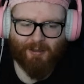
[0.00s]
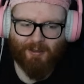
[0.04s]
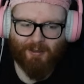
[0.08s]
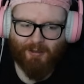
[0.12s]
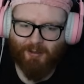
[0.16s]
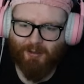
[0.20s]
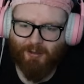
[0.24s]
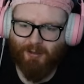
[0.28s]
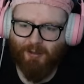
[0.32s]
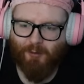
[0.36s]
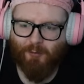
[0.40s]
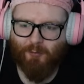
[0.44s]

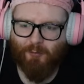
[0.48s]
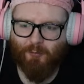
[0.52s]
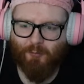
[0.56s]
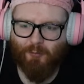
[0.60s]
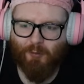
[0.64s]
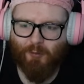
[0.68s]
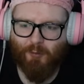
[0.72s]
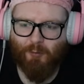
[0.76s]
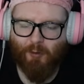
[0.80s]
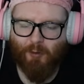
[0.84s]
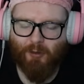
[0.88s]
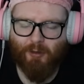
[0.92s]

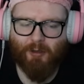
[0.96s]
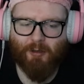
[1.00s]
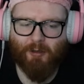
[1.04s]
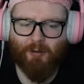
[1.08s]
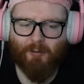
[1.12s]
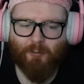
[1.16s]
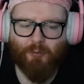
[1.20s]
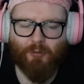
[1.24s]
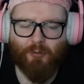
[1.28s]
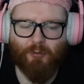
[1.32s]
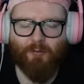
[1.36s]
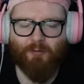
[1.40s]
we want to
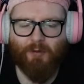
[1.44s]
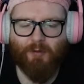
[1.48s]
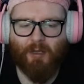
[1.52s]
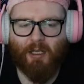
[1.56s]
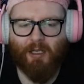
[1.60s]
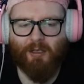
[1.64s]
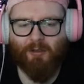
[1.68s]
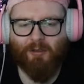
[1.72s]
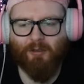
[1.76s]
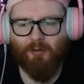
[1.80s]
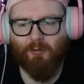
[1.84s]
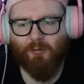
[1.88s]

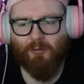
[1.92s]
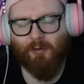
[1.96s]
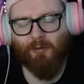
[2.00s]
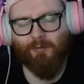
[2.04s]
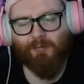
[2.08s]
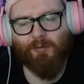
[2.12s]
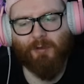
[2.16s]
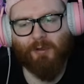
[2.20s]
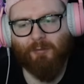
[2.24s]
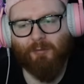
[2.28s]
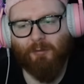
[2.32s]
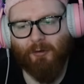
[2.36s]
provide you
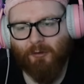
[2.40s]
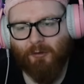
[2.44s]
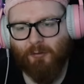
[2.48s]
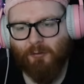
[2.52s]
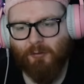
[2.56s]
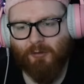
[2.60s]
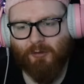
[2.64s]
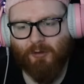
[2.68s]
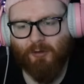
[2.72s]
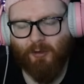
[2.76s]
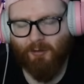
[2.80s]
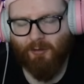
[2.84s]
lovely
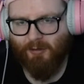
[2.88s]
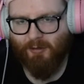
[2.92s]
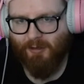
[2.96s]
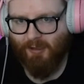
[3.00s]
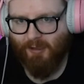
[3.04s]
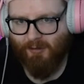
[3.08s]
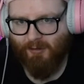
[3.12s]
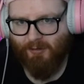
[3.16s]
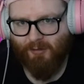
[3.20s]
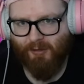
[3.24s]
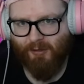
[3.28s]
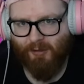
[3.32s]
folks
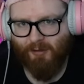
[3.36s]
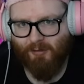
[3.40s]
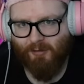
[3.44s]
content still,